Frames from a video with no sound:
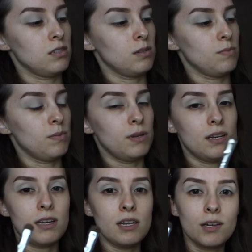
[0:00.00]
I'm going to
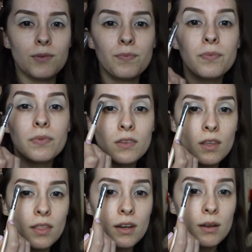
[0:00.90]
use that as my
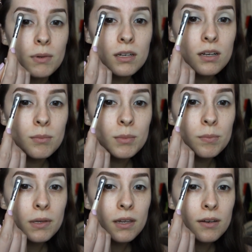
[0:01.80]
highlight shade right
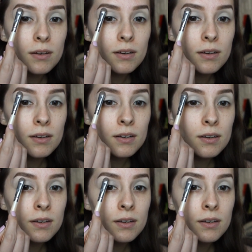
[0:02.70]
under the brow bone.